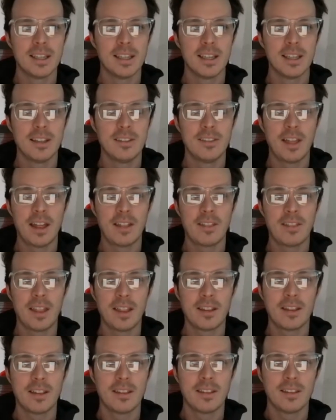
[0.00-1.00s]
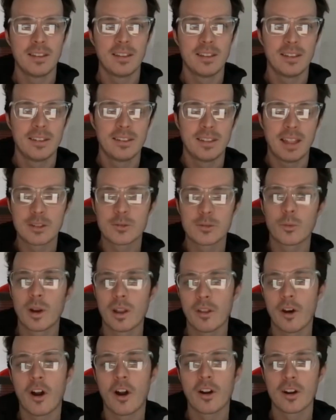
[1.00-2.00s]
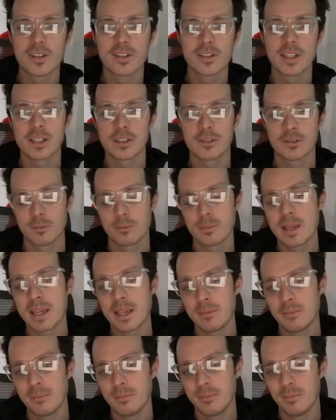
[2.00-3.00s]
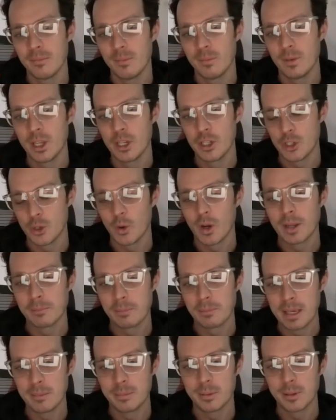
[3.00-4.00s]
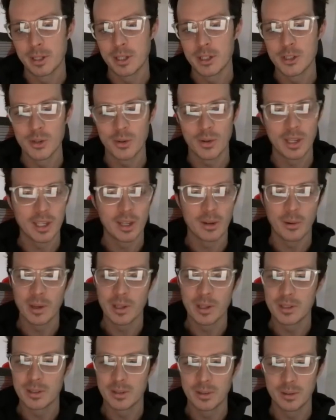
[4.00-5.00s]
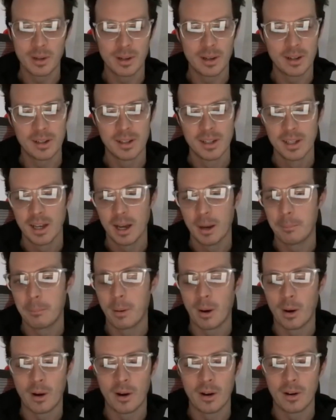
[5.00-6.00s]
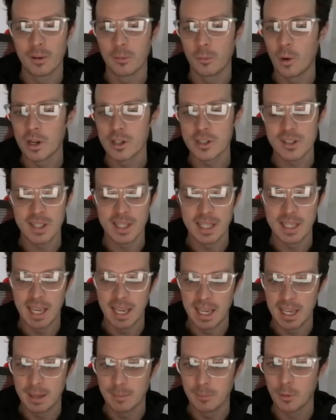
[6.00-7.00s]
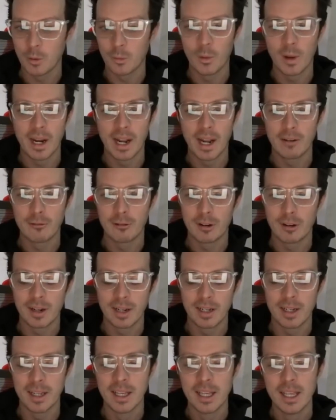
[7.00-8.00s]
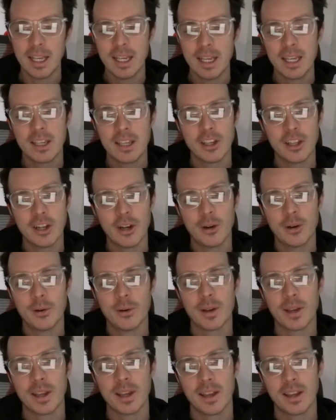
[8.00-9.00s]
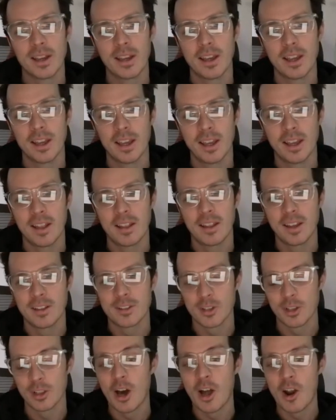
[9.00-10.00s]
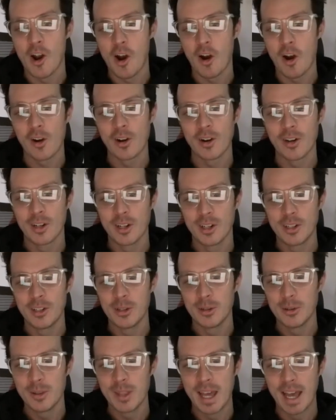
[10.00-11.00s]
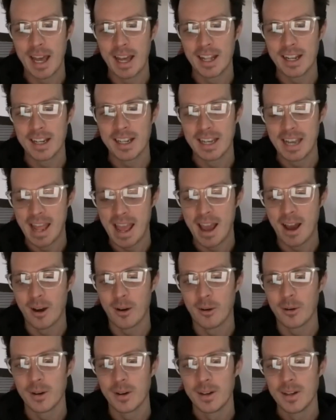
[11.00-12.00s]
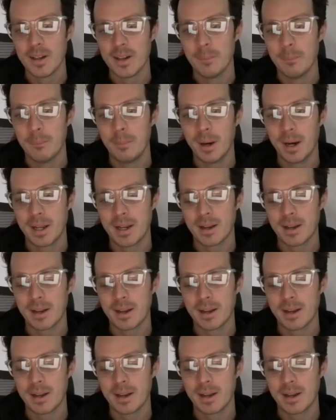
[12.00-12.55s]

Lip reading: that that's one of the hardest things for me, enjoying people and enjoying going to a bar and watch the game or whatever. And you know it's a lot harder to do that now. But